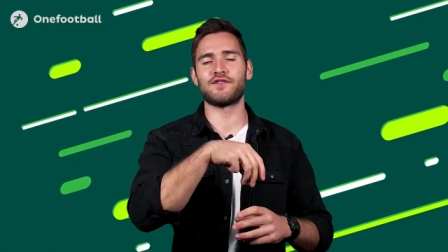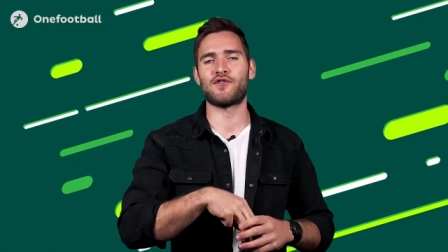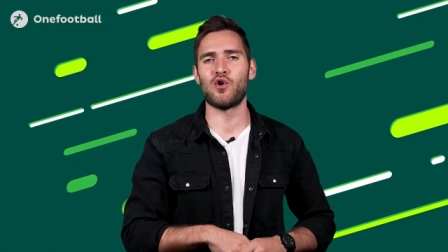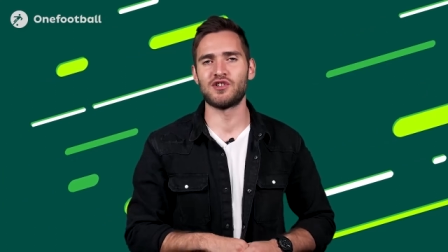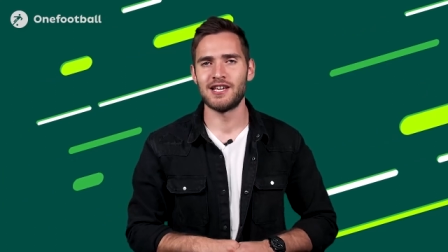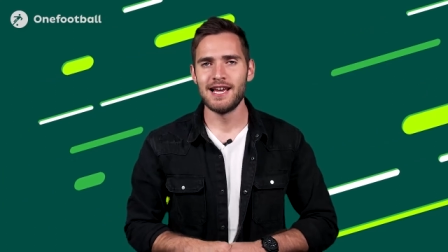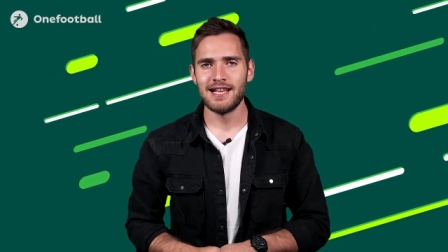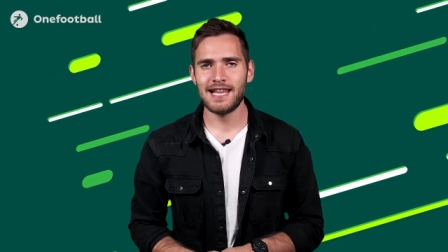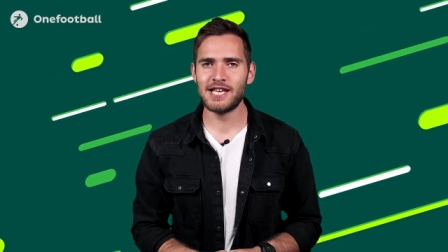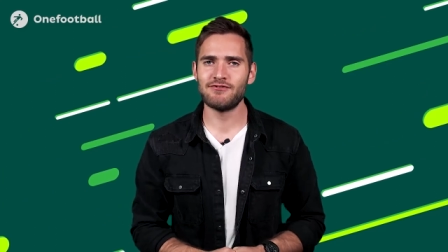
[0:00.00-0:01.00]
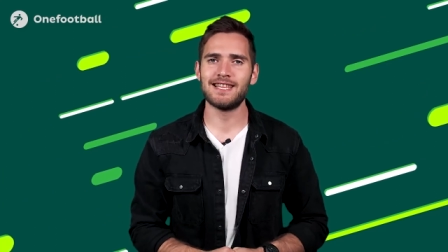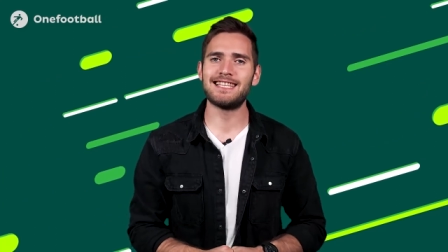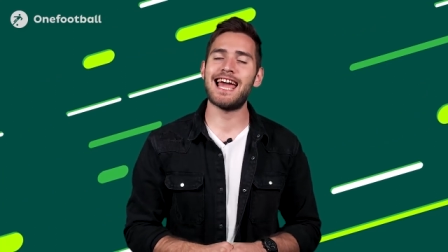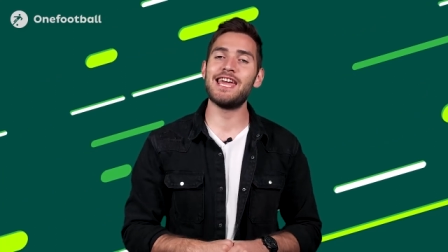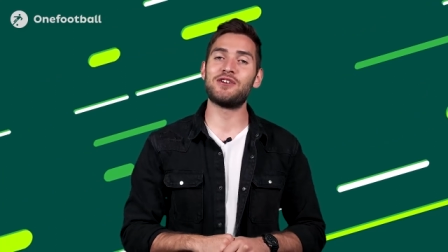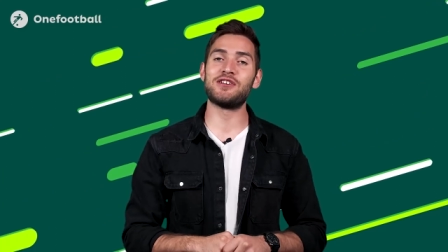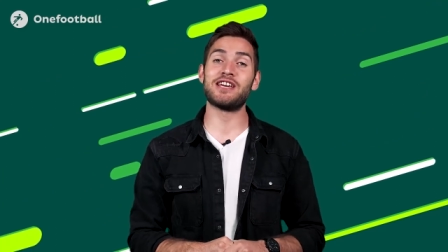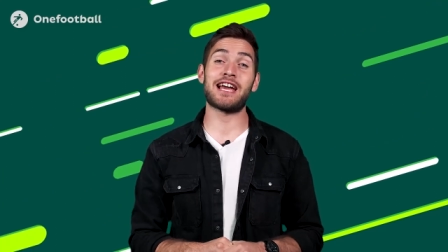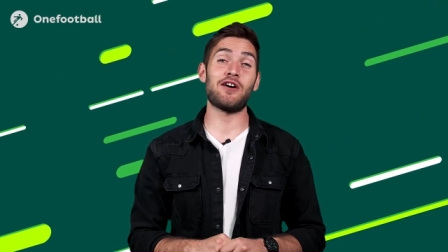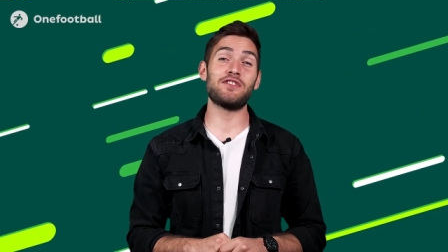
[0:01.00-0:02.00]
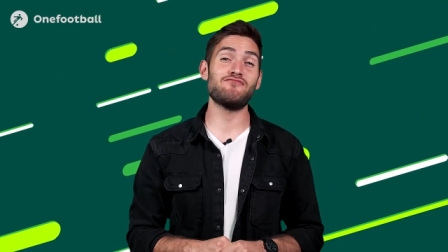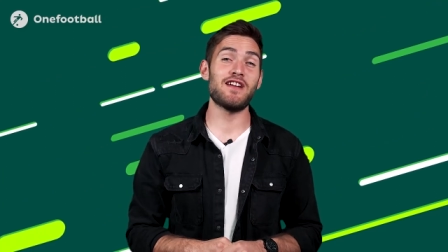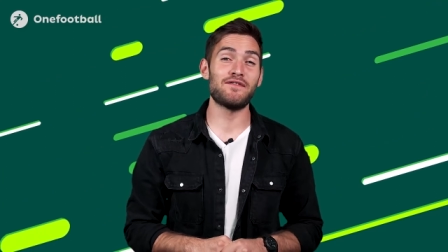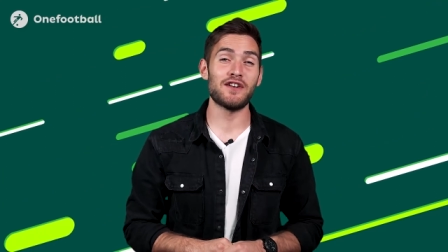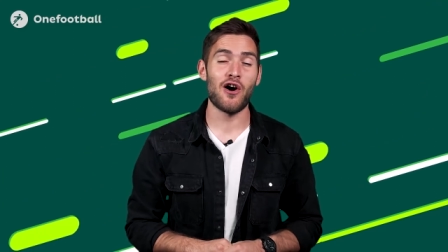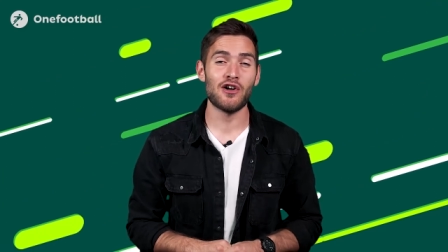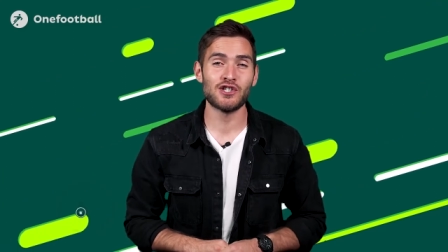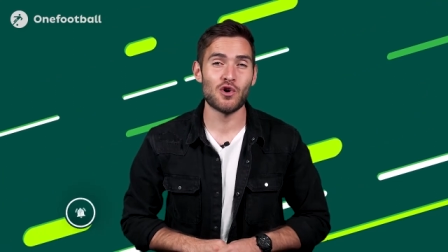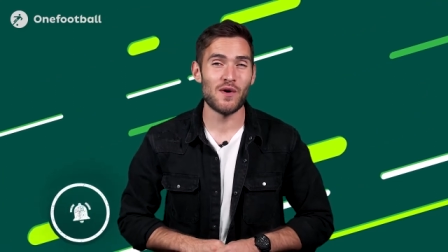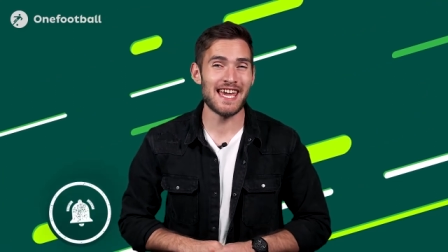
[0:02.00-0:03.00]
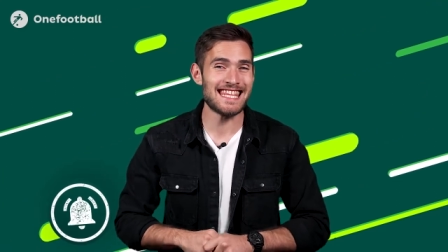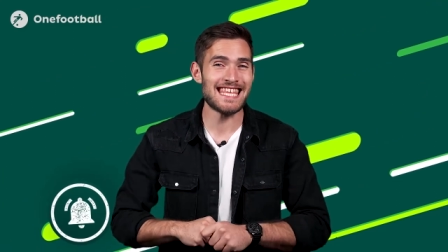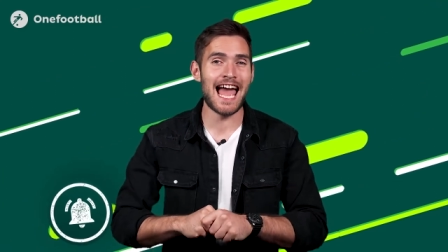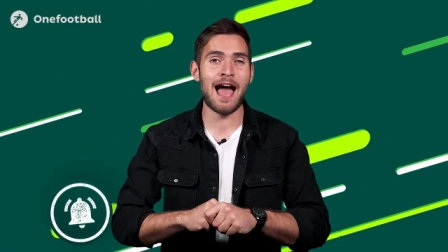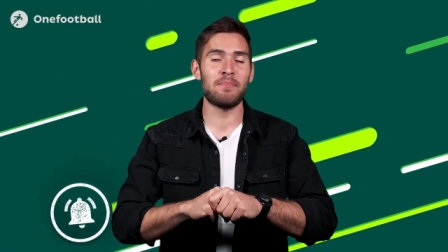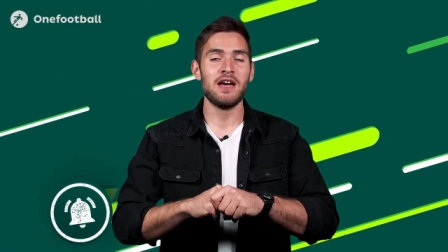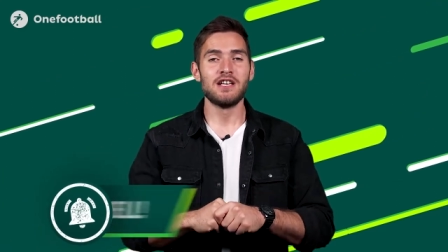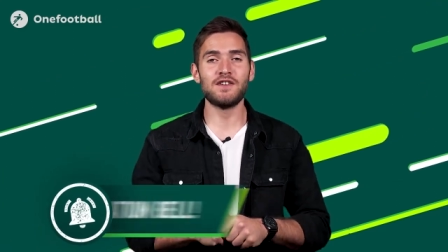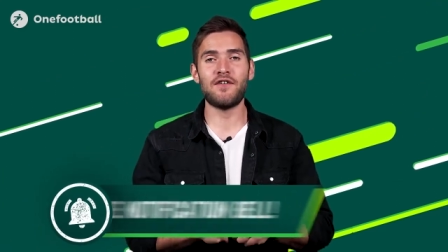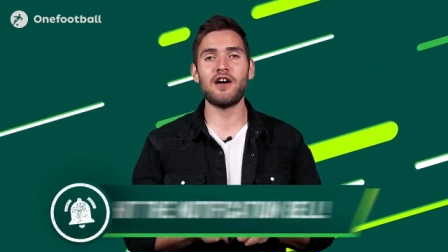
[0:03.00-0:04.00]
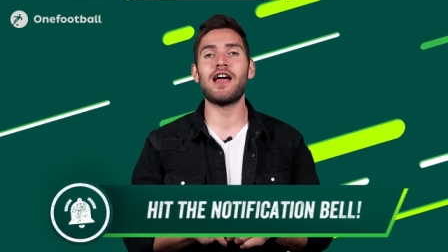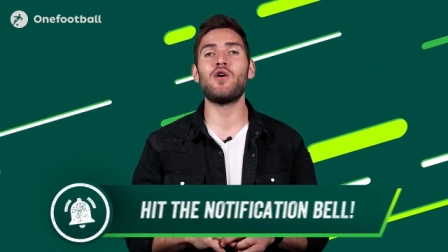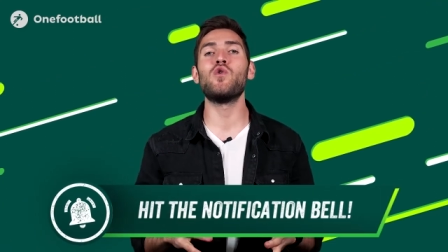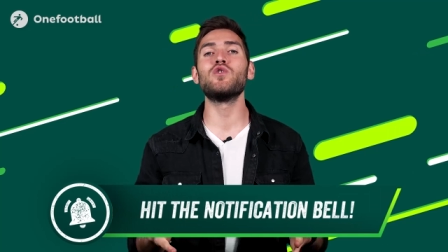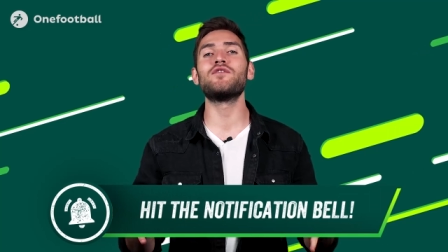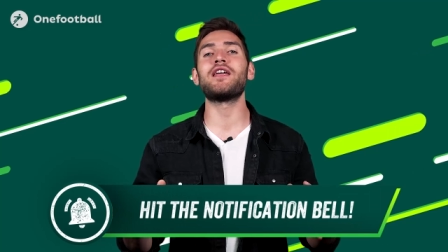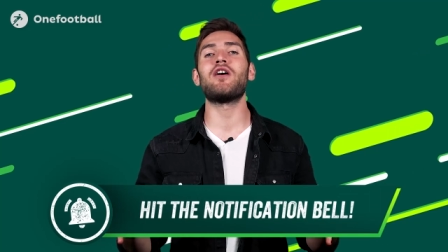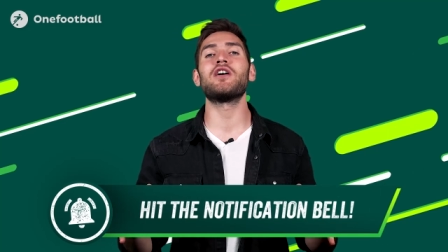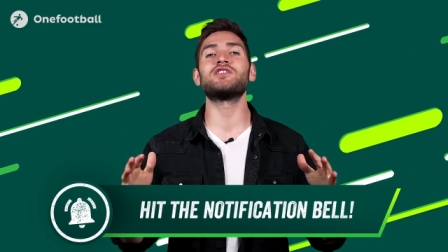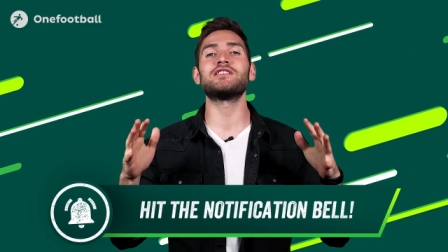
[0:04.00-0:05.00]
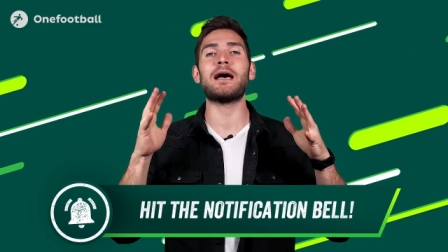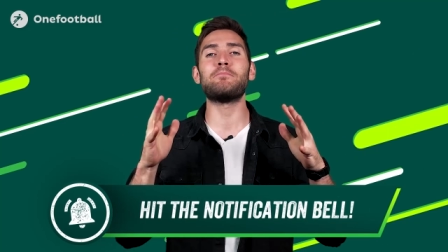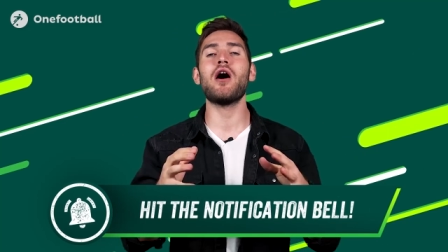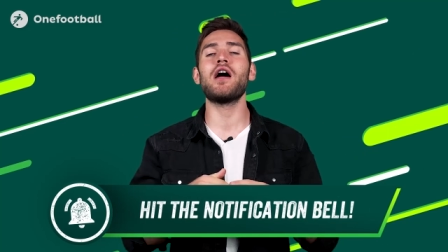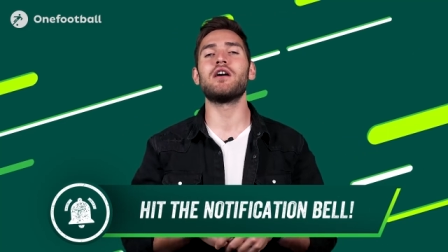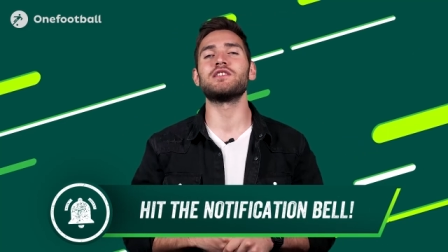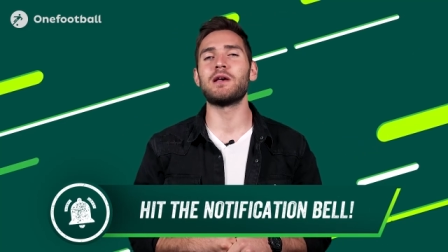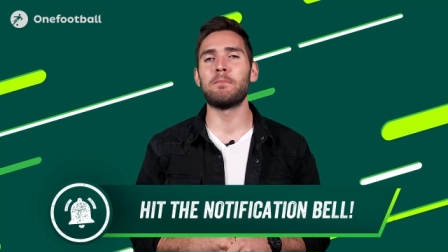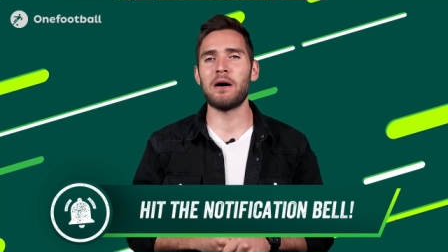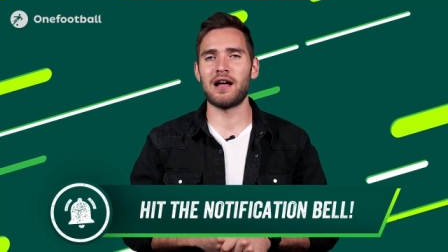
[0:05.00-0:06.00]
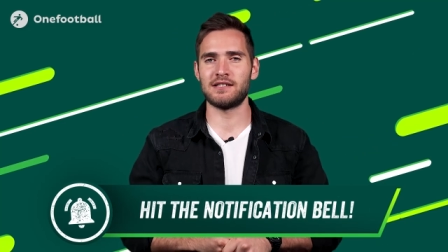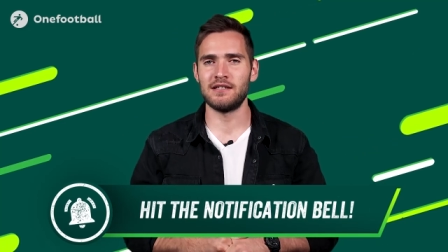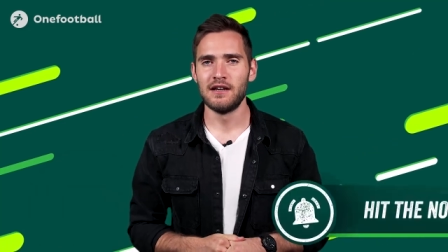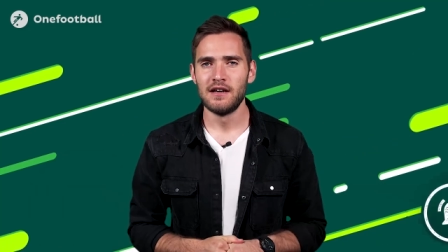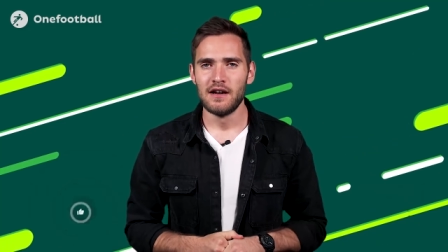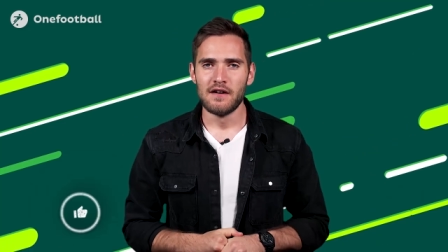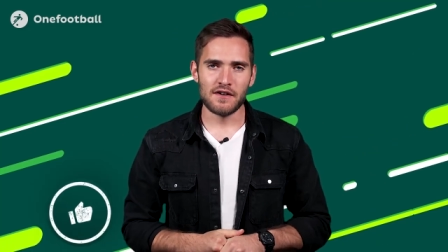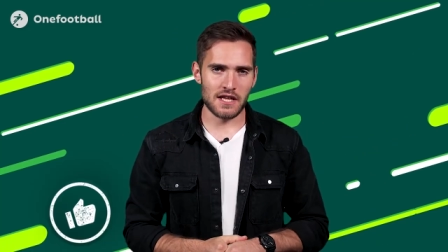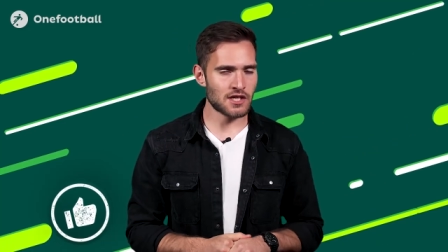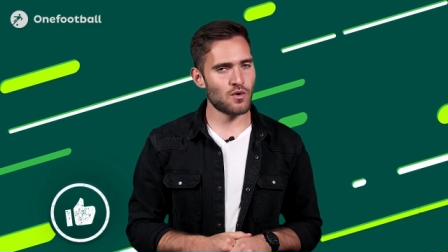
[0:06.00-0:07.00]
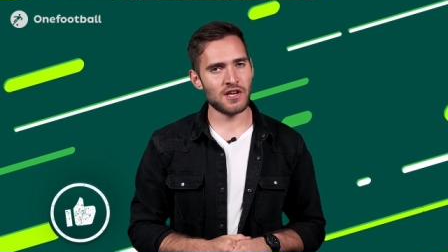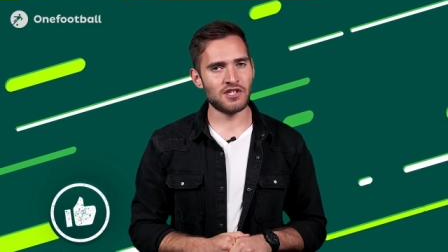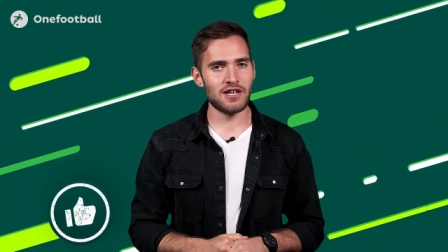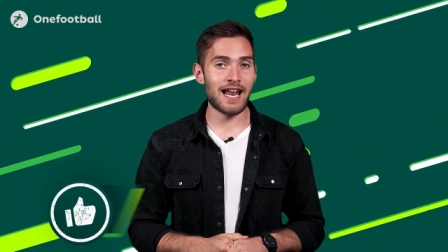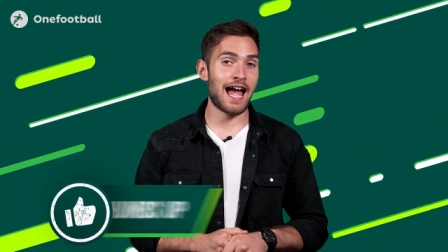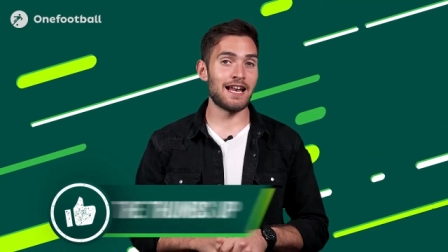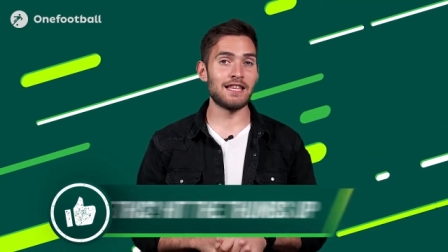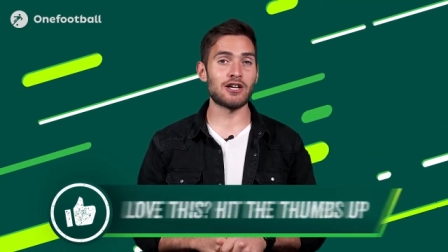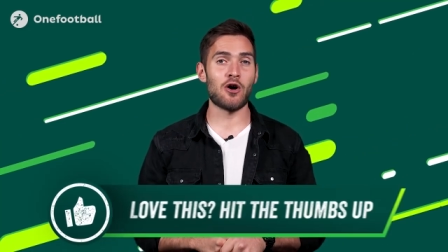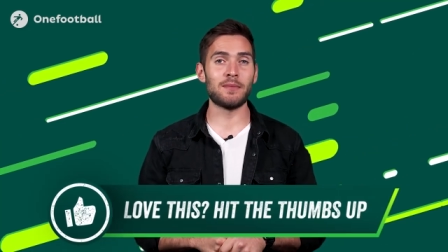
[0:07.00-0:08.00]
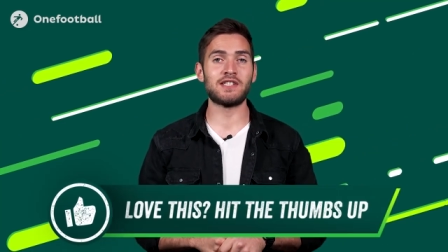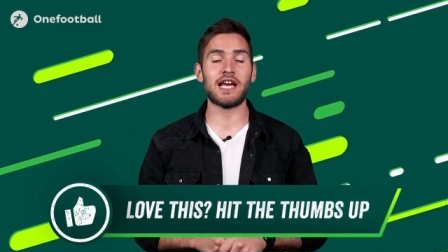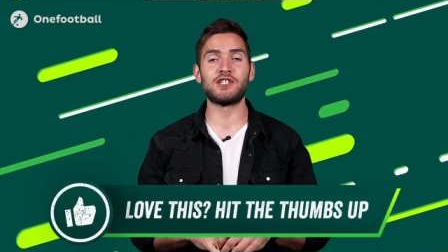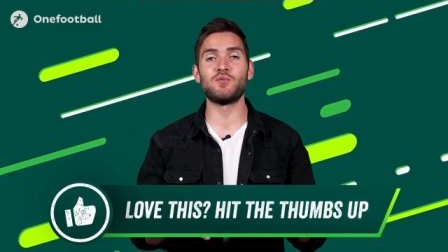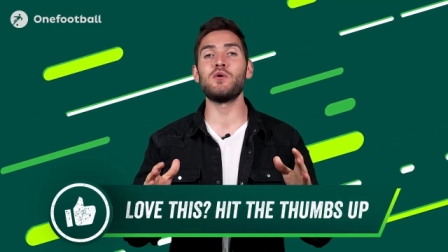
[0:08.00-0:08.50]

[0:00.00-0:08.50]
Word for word: Of course, later in the day, you can check out the relevant article in the app to find out all of their answers and my answer. But for this question and in the comment section.